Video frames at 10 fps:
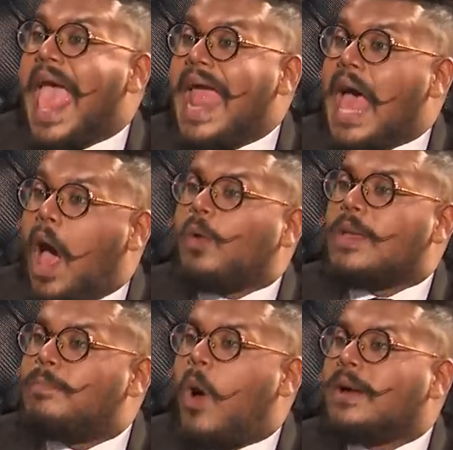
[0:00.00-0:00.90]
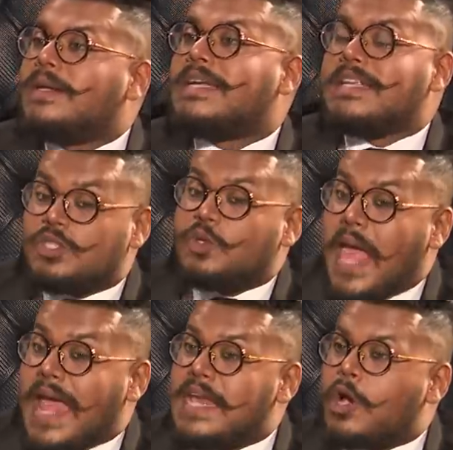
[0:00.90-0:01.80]
and how important it is to
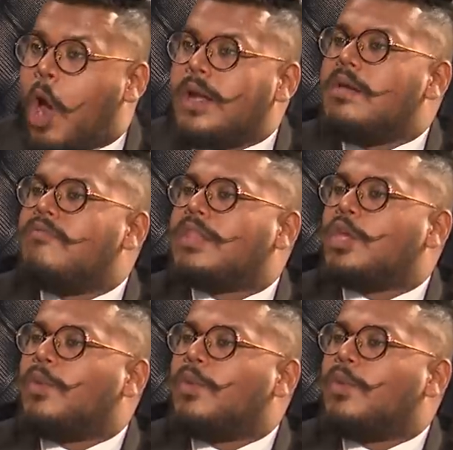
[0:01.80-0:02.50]
carry a condom with